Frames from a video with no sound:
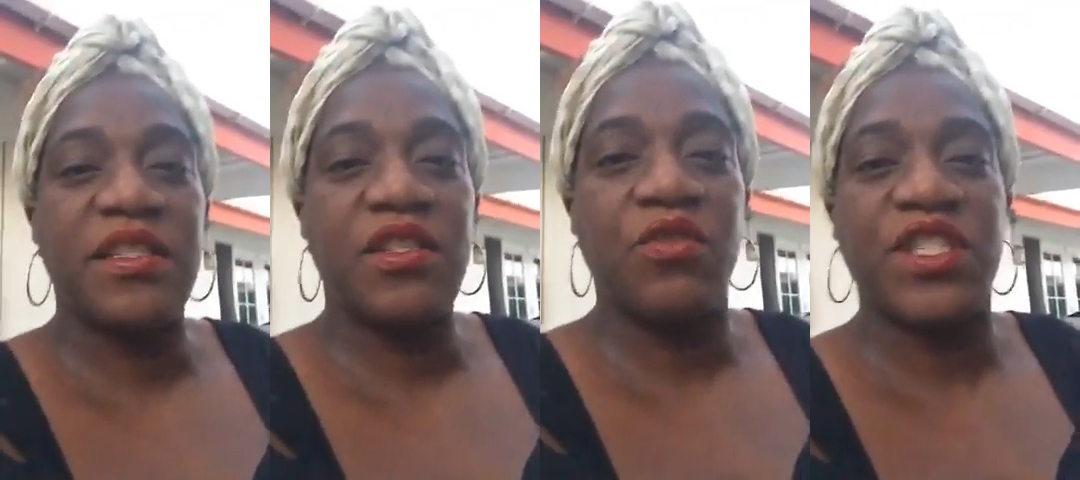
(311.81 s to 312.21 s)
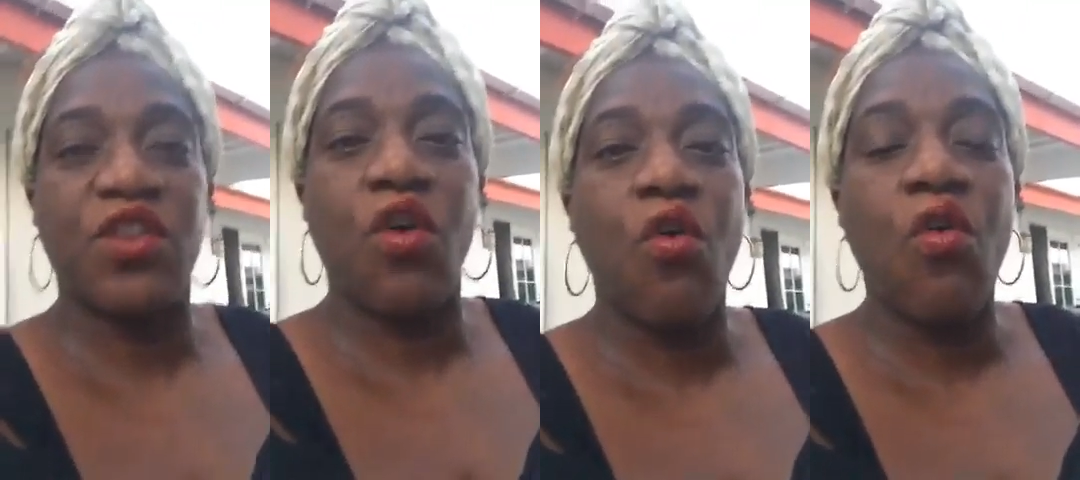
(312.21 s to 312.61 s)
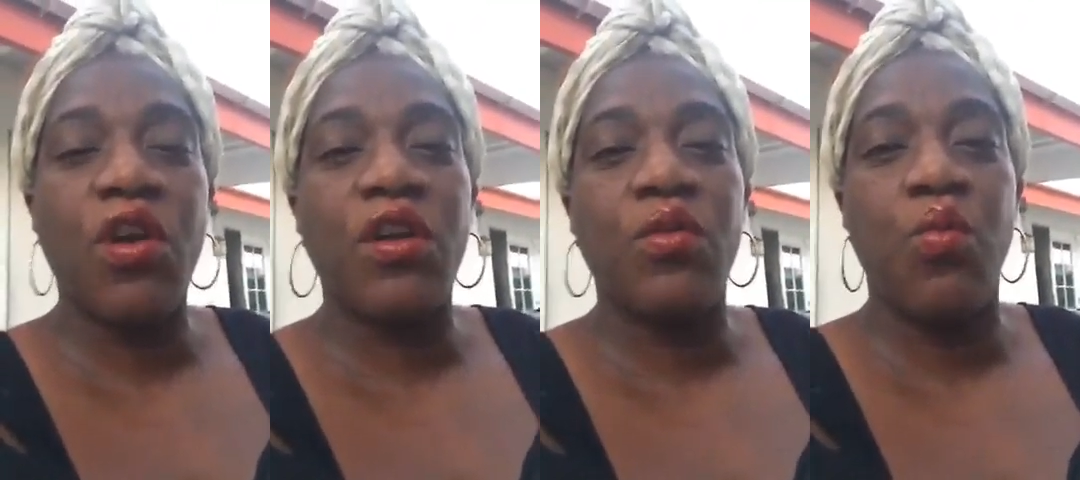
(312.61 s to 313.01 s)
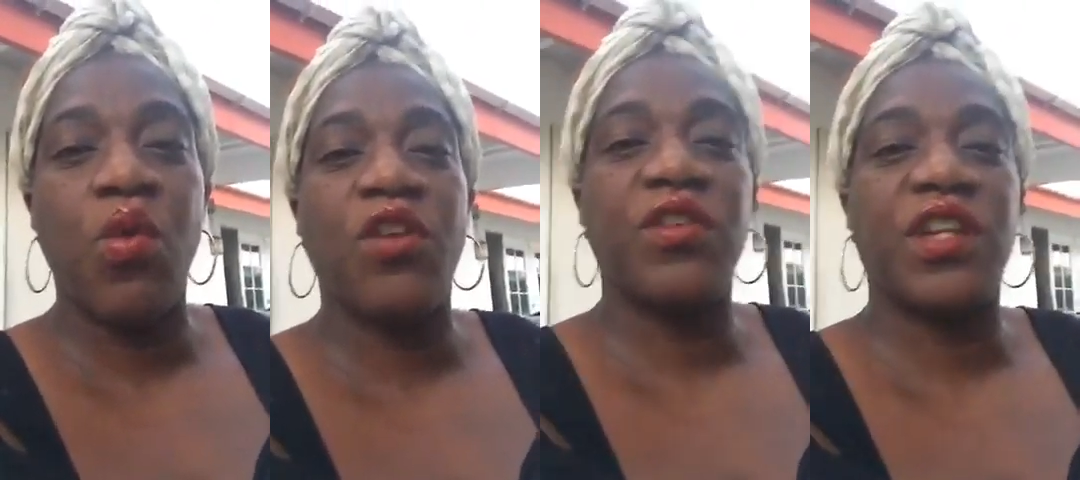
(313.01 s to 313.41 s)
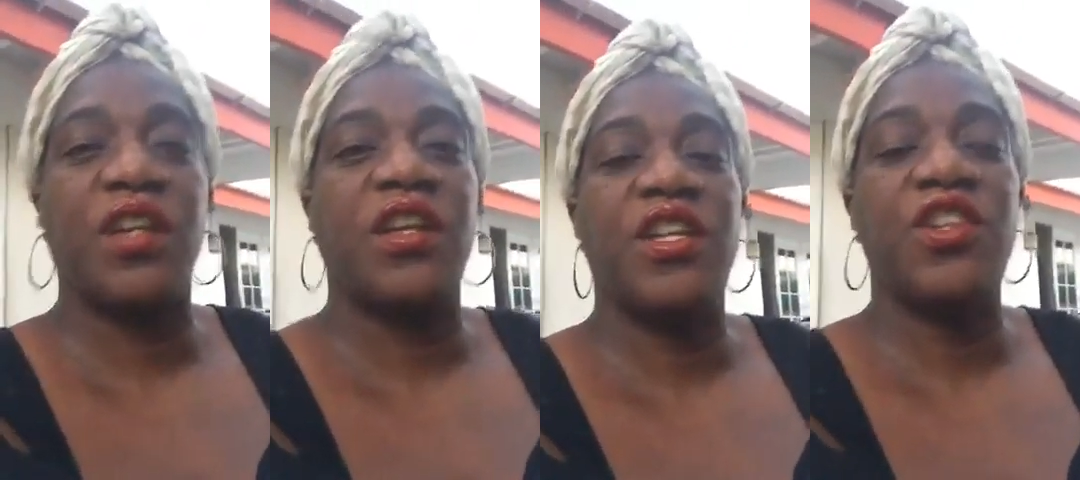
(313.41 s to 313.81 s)
So it's Core Work
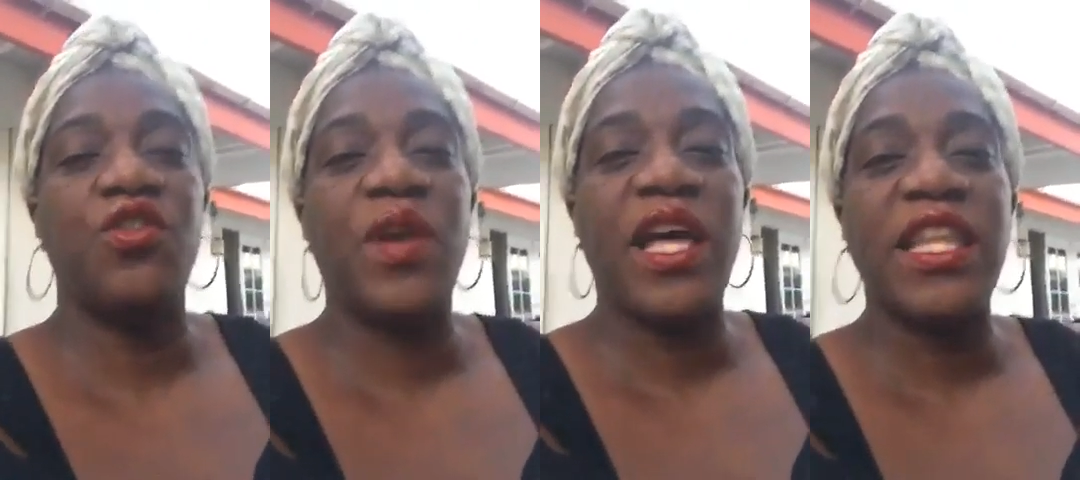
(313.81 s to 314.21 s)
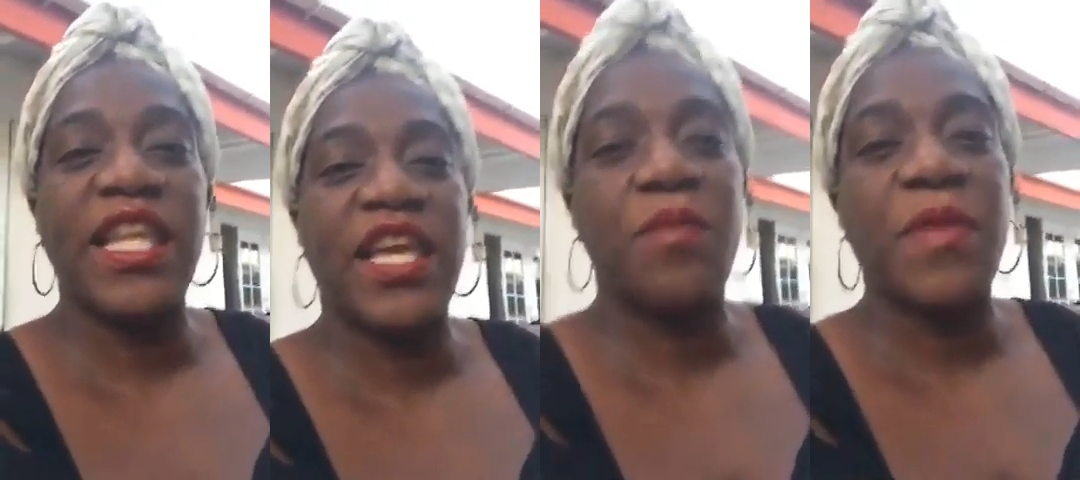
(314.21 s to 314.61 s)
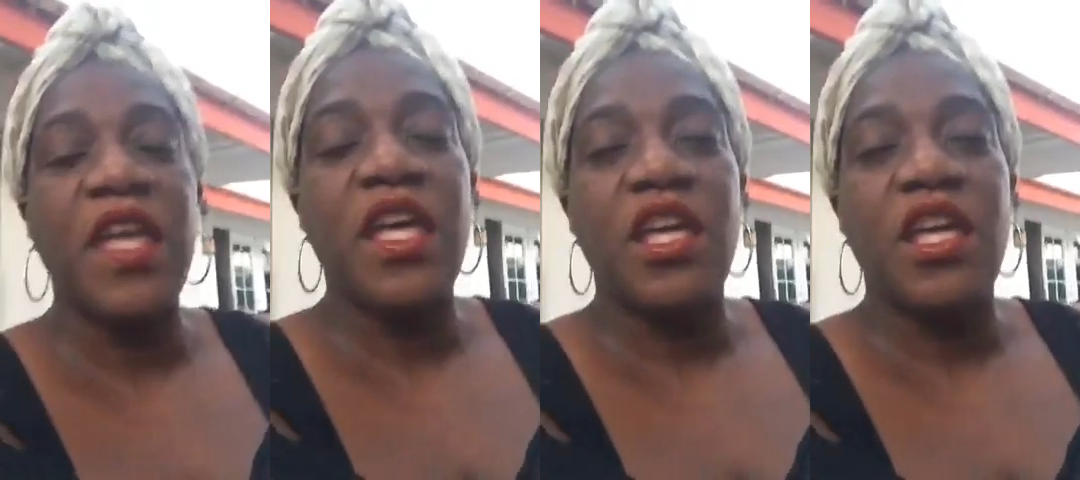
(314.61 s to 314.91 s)
ULM.